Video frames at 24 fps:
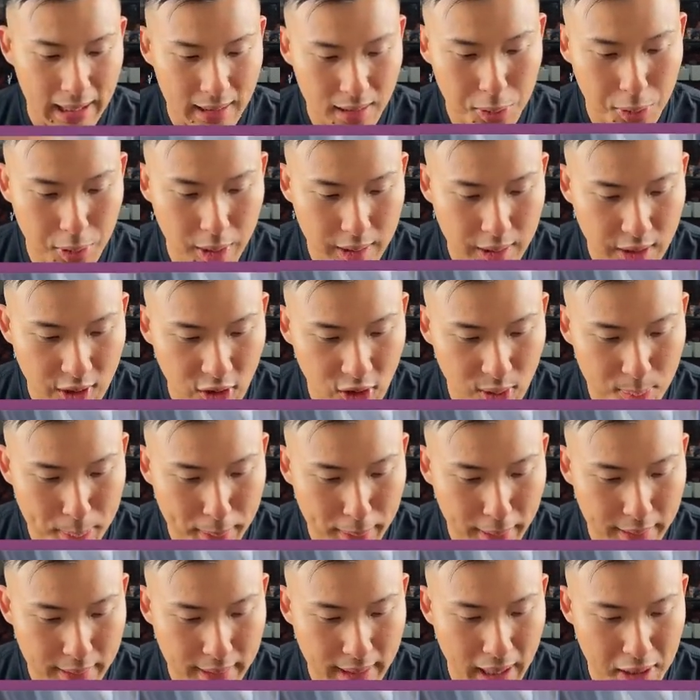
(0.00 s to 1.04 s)
Corey
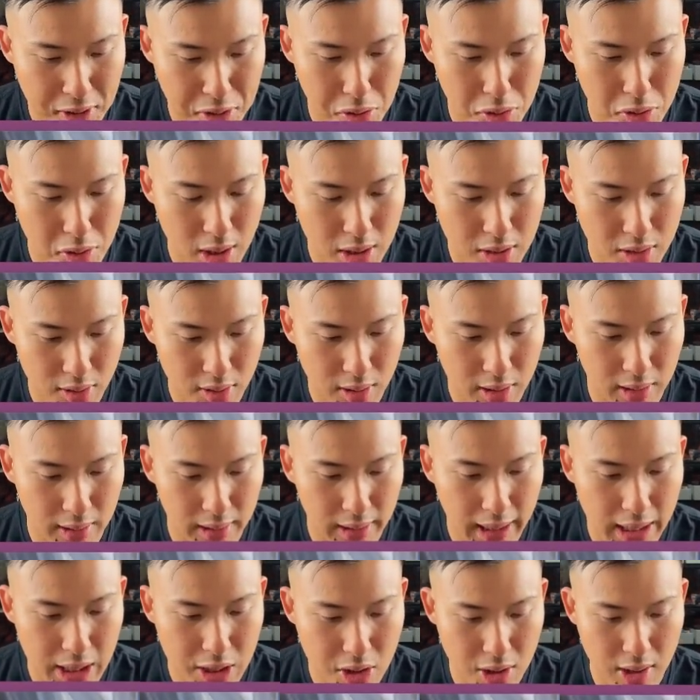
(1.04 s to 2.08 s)
Kispert, National Treasures
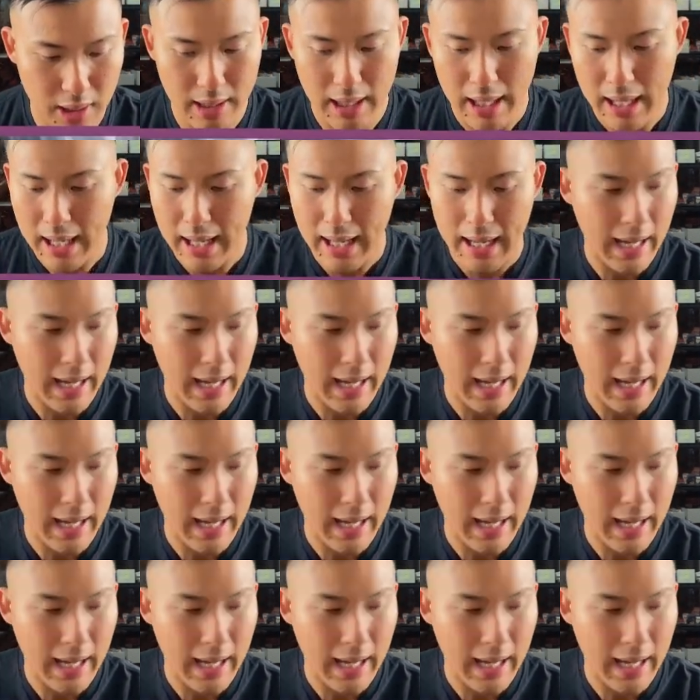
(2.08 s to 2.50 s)
Collegiate,